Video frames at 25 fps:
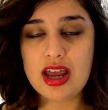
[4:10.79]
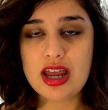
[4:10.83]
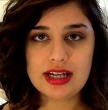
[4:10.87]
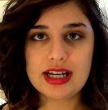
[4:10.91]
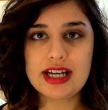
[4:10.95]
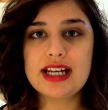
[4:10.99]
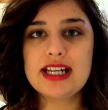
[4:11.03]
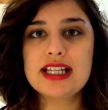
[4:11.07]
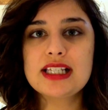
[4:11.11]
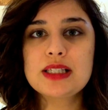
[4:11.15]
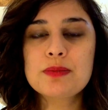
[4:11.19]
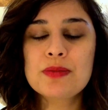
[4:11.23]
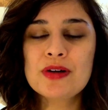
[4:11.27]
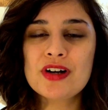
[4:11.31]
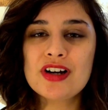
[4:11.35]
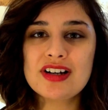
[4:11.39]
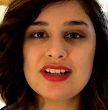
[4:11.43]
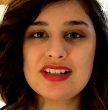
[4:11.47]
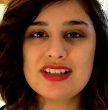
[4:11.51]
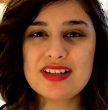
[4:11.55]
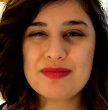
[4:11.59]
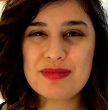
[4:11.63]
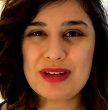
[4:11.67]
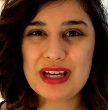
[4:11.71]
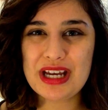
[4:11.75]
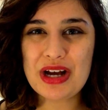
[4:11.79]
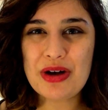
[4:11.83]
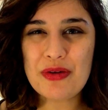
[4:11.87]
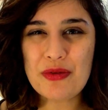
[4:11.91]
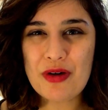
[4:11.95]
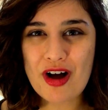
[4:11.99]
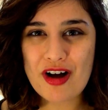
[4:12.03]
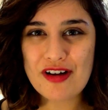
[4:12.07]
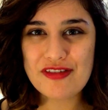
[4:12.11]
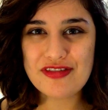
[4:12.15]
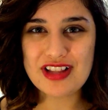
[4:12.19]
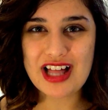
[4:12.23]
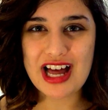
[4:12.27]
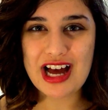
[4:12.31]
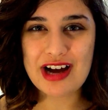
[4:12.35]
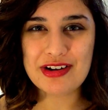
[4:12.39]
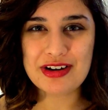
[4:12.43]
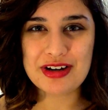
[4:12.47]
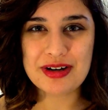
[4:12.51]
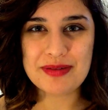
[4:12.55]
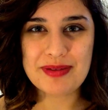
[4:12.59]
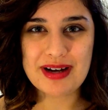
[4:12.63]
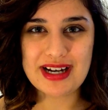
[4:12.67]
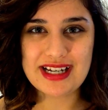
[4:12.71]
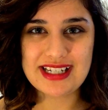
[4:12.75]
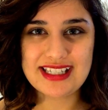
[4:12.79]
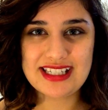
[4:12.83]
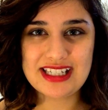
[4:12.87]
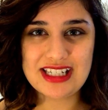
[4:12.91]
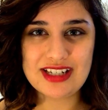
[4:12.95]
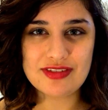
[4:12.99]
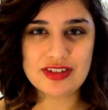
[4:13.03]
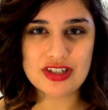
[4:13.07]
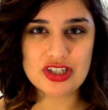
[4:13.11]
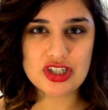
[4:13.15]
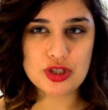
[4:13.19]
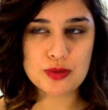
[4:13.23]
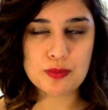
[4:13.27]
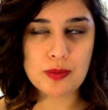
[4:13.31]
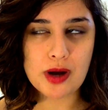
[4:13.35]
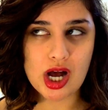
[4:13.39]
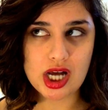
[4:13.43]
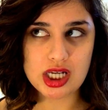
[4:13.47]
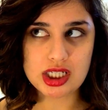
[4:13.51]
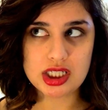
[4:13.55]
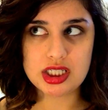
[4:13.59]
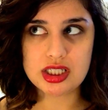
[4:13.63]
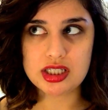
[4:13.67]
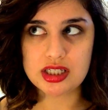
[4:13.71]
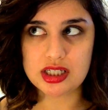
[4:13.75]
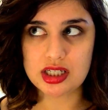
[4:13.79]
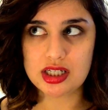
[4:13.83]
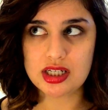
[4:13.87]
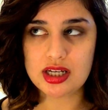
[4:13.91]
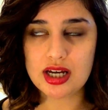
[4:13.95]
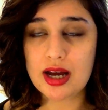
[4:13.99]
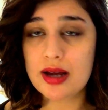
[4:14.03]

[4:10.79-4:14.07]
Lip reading: It is Perks of Being a Wallflower by Chbosky.